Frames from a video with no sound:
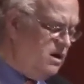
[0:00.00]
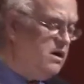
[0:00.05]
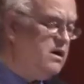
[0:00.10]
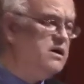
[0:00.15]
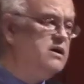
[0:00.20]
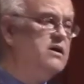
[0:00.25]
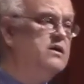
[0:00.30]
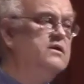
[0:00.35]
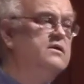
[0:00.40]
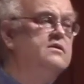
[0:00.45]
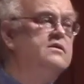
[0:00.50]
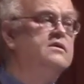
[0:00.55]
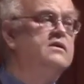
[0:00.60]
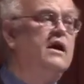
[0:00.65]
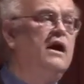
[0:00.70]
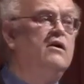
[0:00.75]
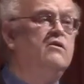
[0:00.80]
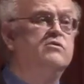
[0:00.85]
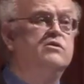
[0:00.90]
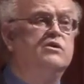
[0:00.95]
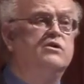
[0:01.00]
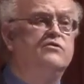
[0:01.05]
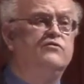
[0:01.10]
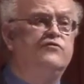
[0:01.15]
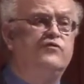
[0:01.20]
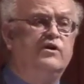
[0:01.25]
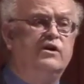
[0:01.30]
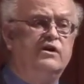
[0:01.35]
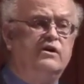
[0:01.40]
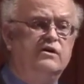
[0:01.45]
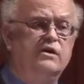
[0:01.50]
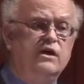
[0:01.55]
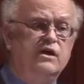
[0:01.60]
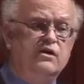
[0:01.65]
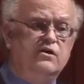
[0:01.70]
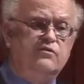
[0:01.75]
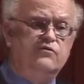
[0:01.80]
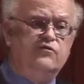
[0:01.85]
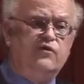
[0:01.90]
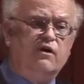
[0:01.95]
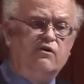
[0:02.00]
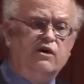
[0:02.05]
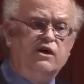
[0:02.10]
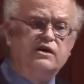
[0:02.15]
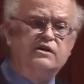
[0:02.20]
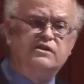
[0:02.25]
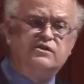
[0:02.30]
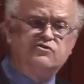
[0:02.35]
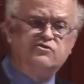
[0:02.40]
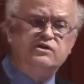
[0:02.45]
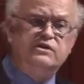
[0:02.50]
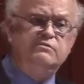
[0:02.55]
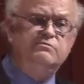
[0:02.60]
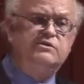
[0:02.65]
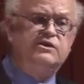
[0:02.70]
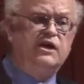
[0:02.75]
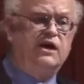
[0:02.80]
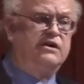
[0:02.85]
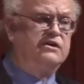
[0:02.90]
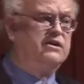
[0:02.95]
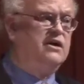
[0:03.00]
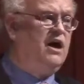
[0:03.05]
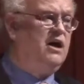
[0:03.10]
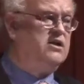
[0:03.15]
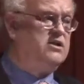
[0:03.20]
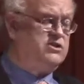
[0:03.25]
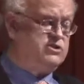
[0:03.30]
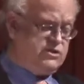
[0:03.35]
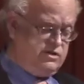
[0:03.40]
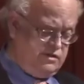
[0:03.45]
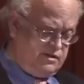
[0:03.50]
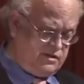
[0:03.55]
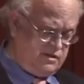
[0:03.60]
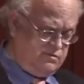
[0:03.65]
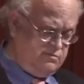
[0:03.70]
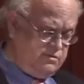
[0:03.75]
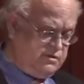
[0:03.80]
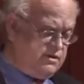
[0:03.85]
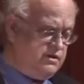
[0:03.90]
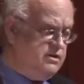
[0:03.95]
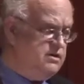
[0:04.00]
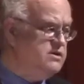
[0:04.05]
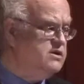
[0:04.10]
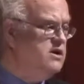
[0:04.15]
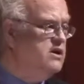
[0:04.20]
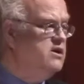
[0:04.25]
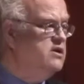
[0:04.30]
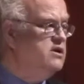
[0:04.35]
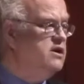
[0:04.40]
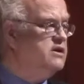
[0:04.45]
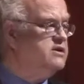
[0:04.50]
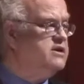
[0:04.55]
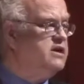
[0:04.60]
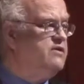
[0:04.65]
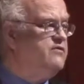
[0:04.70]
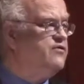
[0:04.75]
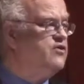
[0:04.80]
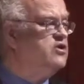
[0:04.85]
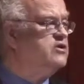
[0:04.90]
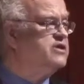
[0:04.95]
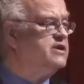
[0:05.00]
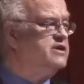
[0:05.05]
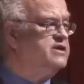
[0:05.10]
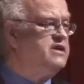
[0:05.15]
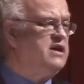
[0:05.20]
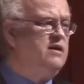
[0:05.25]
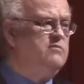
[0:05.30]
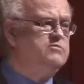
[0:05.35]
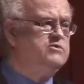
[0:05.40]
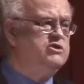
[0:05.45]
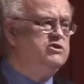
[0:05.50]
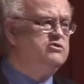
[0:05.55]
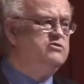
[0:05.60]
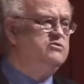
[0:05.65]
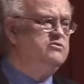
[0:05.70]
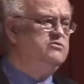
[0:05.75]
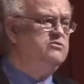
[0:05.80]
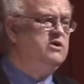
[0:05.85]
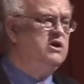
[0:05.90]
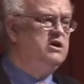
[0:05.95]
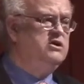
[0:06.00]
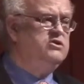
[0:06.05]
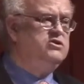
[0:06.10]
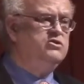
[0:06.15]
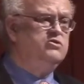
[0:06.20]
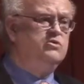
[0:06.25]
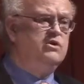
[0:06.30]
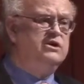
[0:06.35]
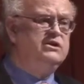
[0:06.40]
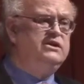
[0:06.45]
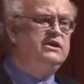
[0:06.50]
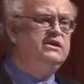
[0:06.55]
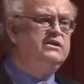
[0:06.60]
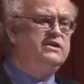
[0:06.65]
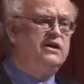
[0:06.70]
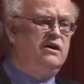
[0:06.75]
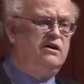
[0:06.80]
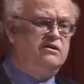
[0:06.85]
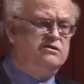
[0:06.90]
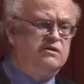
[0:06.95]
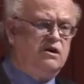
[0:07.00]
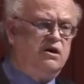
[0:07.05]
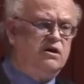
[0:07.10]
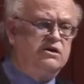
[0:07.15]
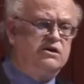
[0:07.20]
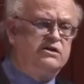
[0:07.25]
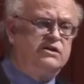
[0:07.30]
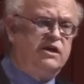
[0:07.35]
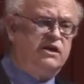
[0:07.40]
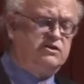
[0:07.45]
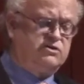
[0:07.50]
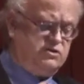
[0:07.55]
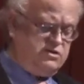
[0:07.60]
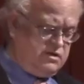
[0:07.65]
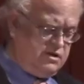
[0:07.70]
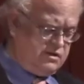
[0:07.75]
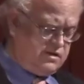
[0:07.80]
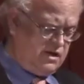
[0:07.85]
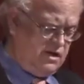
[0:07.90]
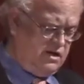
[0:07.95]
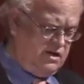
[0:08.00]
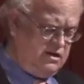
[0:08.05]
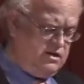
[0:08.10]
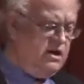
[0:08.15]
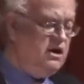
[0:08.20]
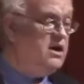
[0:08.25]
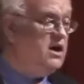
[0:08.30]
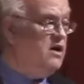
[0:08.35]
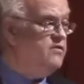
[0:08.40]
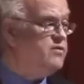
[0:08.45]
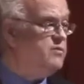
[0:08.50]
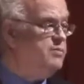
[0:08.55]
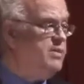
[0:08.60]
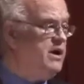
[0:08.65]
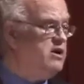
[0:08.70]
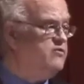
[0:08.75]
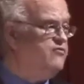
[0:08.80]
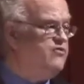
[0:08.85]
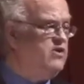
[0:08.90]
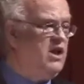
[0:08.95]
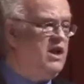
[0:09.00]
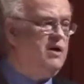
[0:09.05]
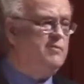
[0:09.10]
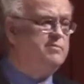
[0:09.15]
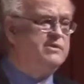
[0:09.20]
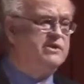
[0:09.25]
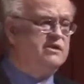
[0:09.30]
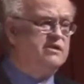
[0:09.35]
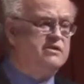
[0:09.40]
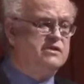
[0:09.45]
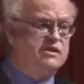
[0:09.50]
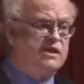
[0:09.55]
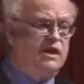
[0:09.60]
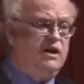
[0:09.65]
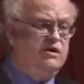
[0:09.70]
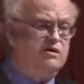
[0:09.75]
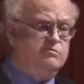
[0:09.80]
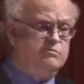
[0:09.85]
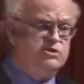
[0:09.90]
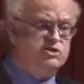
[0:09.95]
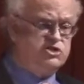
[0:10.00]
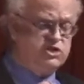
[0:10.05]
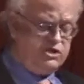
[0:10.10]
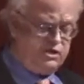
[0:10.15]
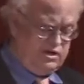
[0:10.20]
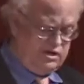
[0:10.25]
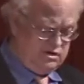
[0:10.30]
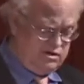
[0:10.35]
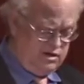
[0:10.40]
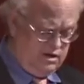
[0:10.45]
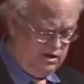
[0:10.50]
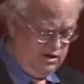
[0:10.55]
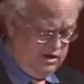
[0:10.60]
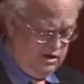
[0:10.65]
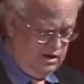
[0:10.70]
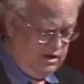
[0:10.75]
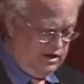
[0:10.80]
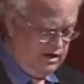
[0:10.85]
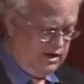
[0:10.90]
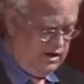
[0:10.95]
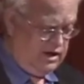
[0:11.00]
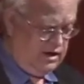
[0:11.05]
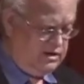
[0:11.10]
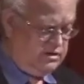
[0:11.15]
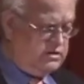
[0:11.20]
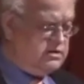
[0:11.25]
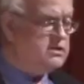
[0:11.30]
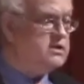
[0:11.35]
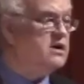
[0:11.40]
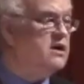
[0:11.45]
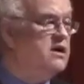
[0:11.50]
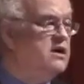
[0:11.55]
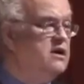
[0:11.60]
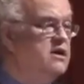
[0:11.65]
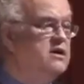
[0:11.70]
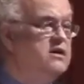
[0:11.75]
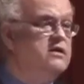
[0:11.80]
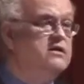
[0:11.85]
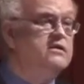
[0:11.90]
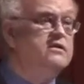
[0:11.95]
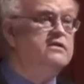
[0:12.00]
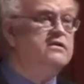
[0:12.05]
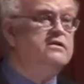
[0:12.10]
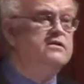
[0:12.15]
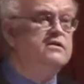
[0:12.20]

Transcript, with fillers: uh, out of uh, very extreme technologies. The first attempt to do a detailed architecture design of a petaflops scale machine. And uh,